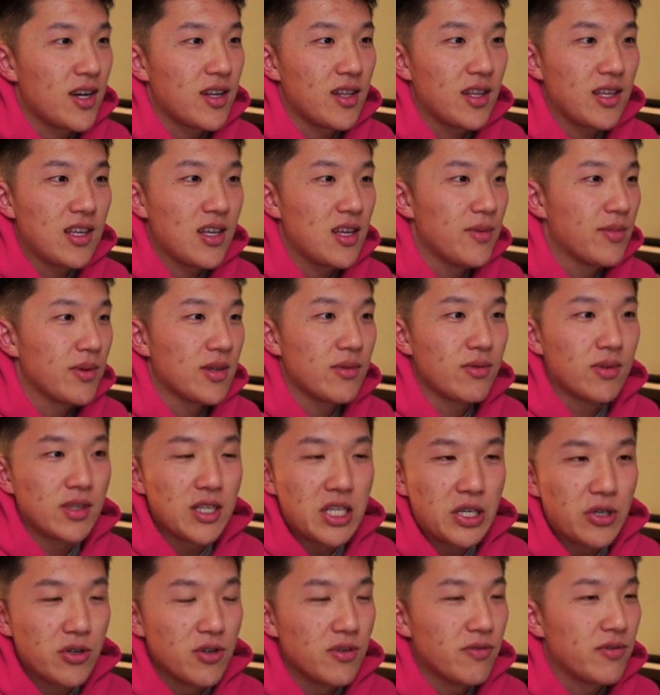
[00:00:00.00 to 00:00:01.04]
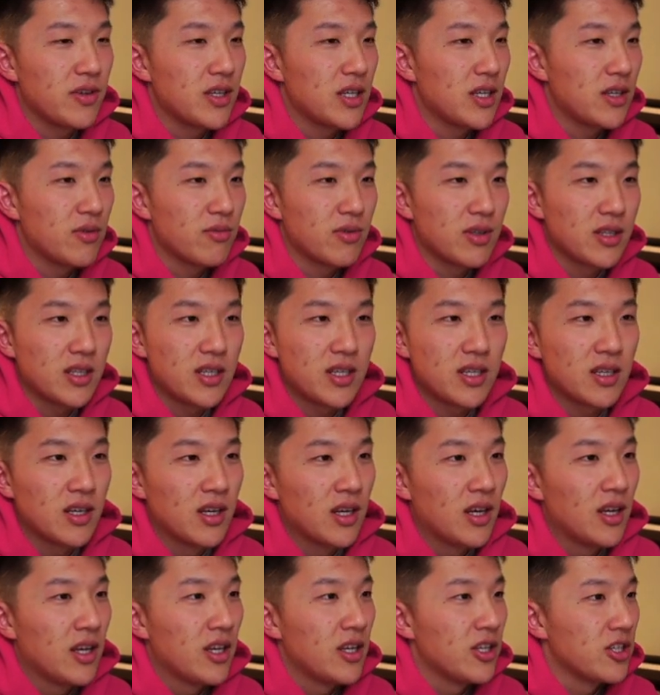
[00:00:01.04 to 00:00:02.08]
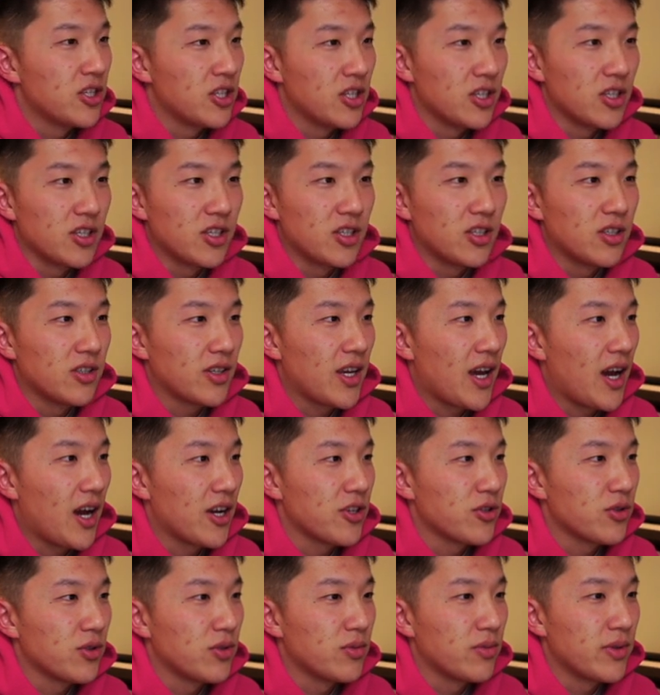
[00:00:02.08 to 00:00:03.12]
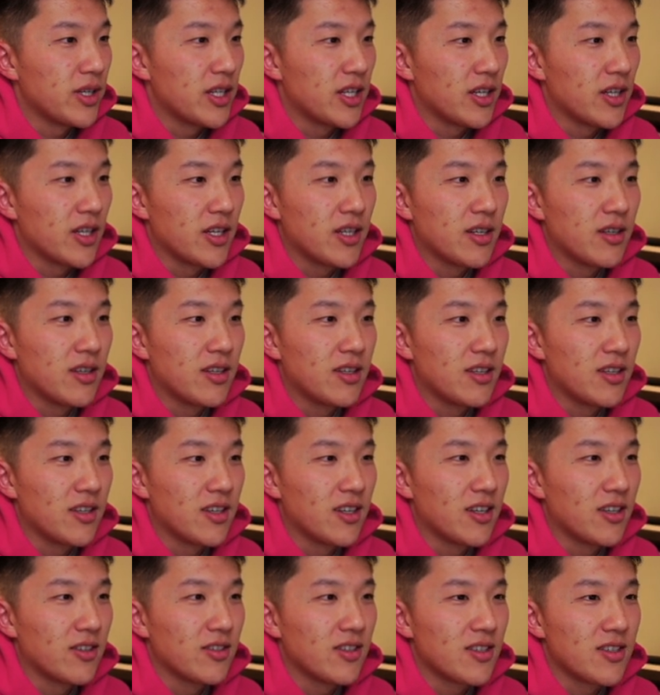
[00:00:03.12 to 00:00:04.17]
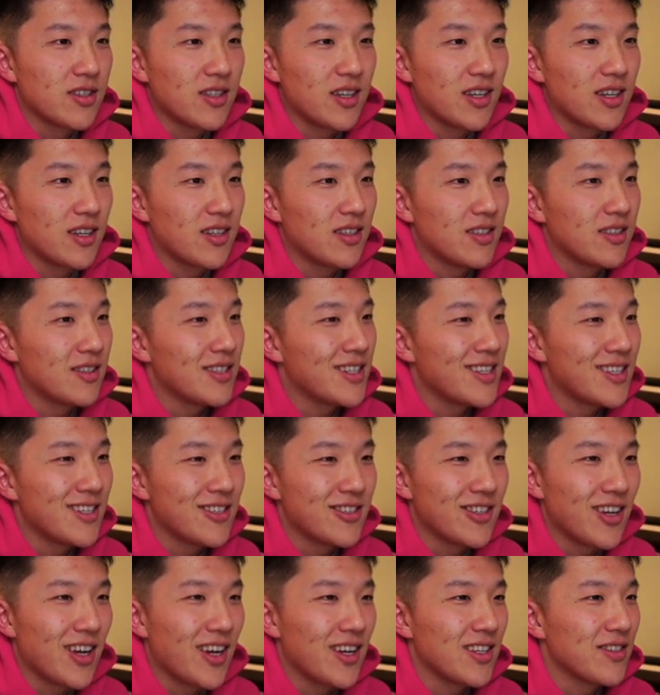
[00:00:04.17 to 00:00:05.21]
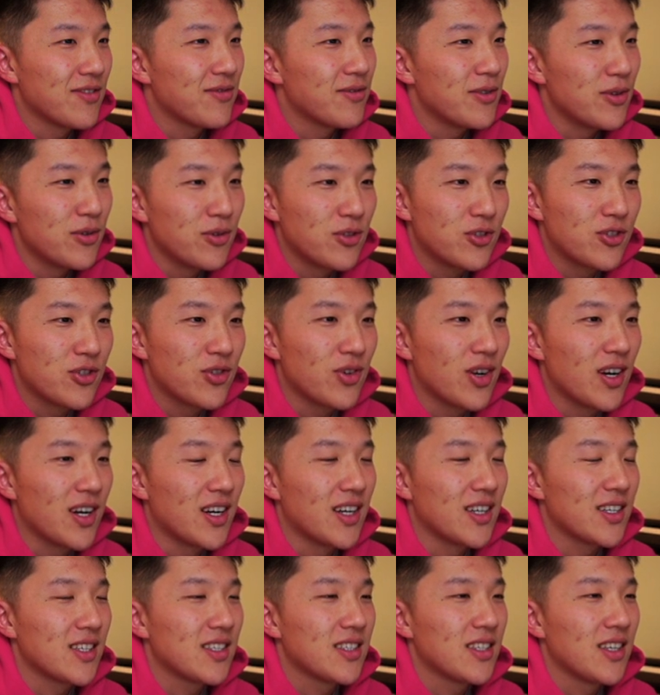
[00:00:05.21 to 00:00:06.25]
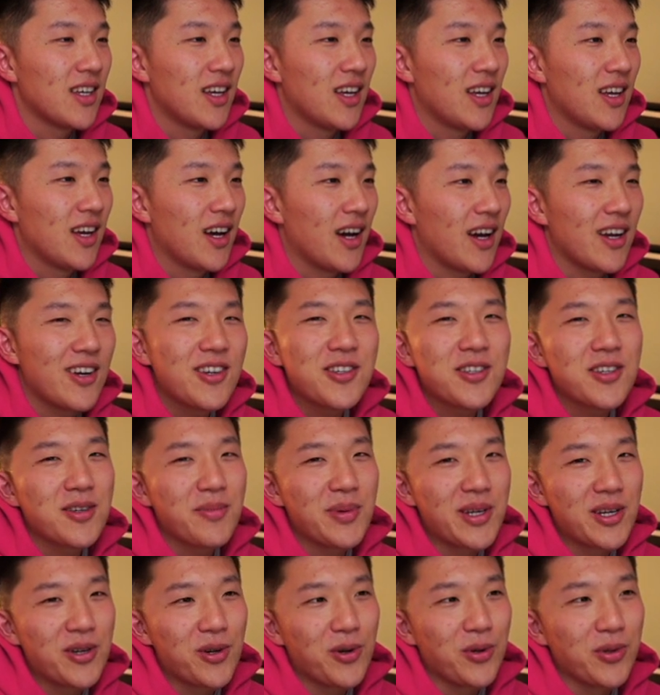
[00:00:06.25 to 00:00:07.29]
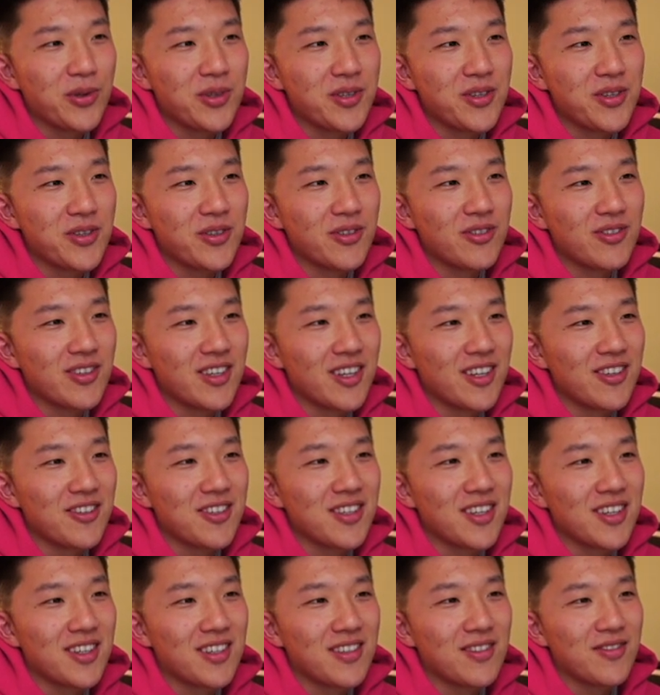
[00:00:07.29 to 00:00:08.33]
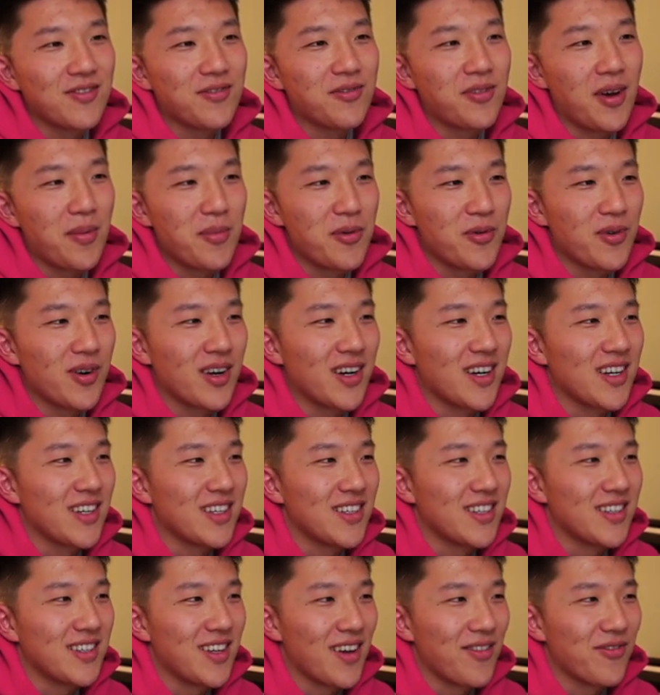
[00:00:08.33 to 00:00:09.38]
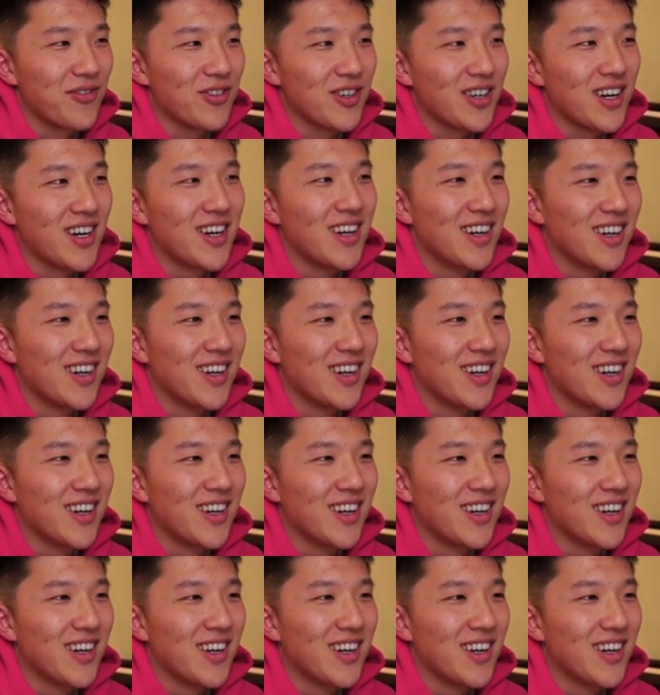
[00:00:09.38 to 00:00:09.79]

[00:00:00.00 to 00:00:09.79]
to like keep it really goofy, really chill, casual, weird. You know, there's like DJs, food trucks. I heard it's going to be cold too. You know, it's like February in Denver.